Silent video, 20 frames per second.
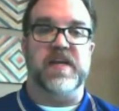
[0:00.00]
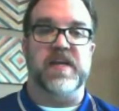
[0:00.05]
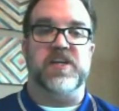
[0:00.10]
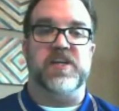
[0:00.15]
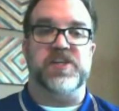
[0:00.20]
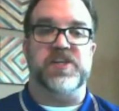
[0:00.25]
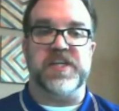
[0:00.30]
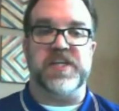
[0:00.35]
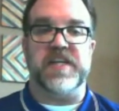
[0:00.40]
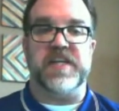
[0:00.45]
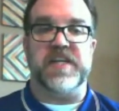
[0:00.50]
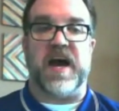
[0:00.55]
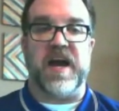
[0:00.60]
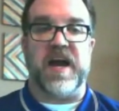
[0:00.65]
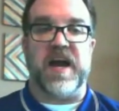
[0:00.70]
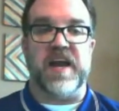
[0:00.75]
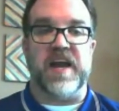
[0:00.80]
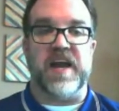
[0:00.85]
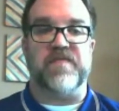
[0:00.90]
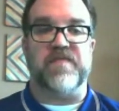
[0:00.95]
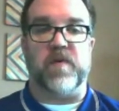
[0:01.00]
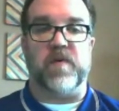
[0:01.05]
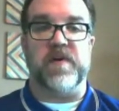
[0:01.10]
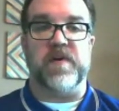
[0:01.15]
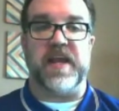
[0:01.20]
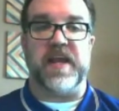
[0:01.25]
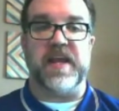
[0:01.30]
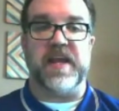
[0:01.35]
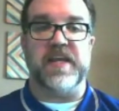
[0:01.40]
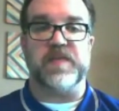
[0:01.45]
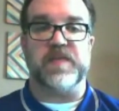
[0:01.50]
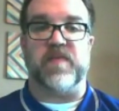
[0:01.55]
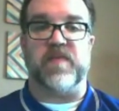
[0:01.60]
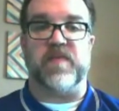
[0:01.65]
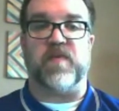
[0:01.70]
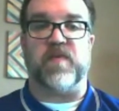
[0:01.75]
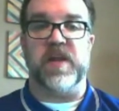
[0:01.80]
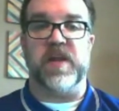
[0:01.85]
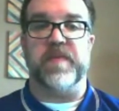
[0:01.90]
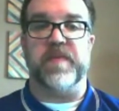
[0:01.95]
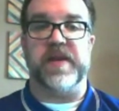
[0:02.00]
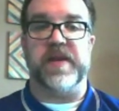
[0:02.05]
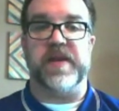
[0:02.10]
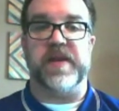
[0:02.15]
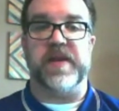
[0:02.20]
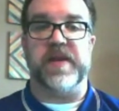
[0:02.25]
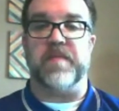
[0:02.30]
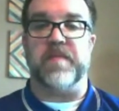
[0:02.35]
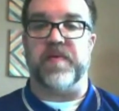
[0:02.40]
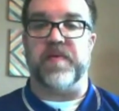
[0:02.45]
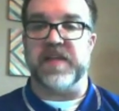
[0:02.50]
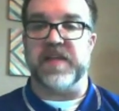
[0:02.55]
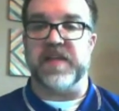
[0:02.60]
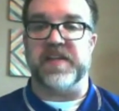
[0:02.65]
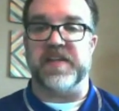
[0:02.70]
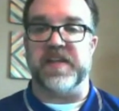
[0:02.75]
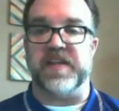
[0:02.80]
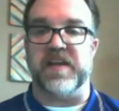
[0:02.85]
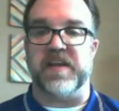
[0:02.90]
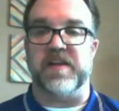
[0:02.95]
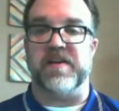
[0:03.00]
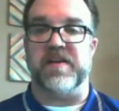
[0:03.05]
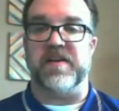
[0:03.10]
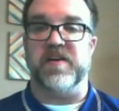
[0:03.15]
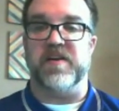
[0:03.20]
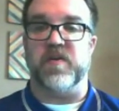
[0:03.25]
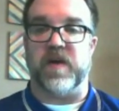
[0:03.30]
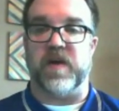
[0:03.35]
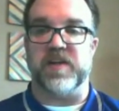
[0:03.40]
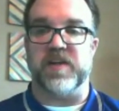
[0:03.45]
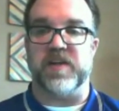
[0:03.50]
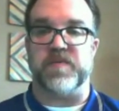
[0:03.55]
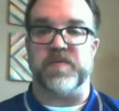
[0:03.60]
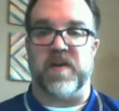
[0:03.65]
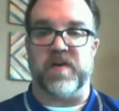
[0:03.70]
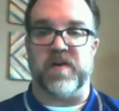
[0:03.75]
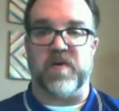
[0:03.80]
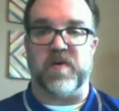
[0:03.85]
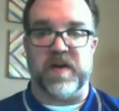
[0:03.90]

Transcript: She died 4 days before he became president, question mark,